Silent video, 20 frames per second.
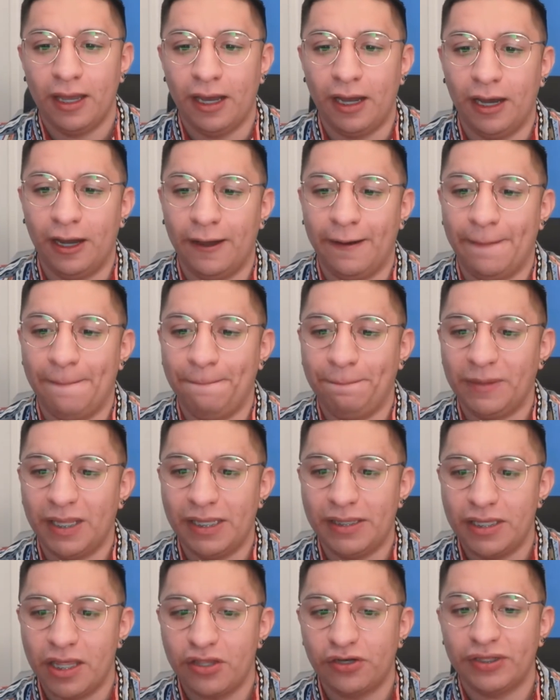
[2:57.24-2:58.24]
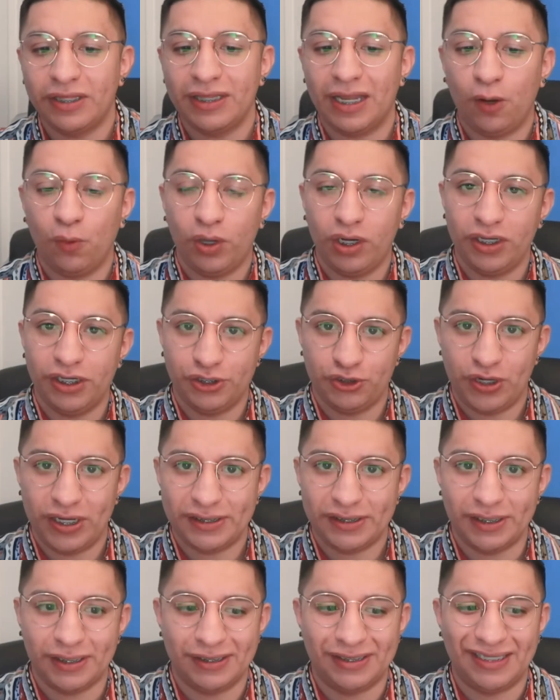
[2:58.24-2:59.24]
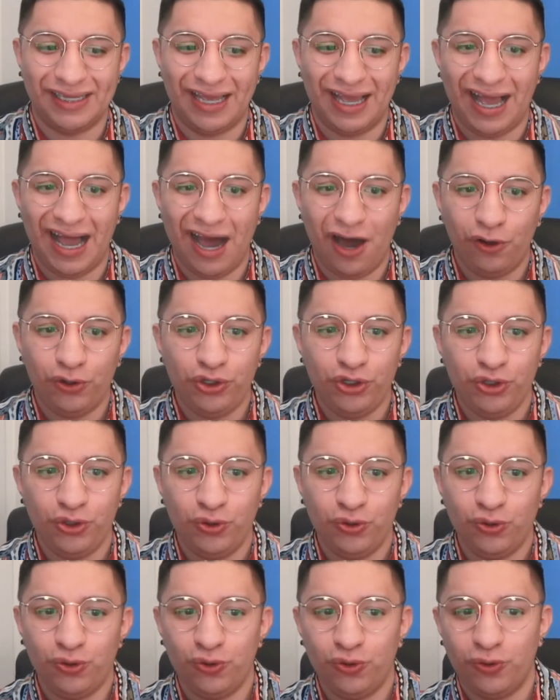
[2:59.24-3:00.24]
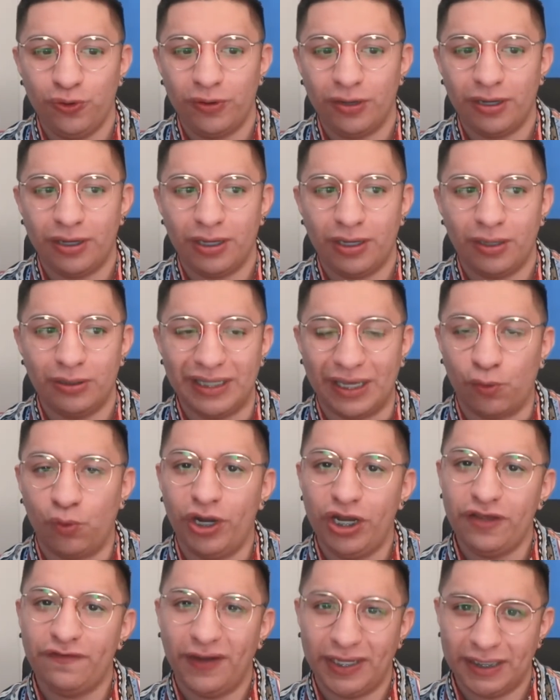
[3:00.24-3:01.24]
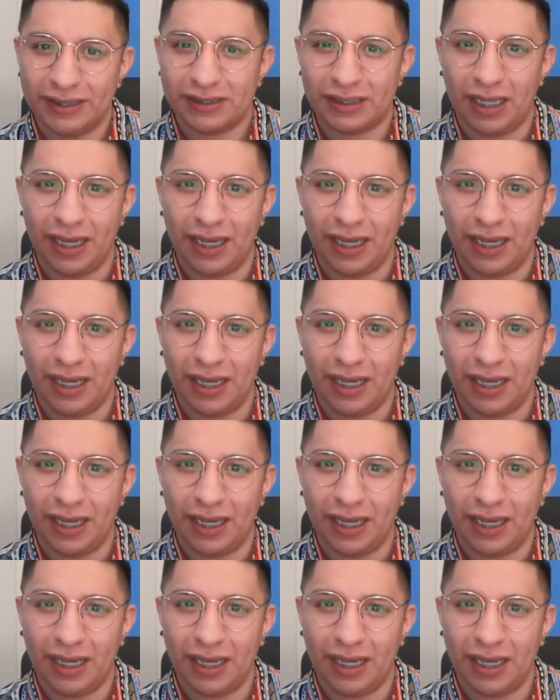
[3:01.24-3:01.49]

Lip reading: And the other thing that I want to address is, how do you, like, where do you find these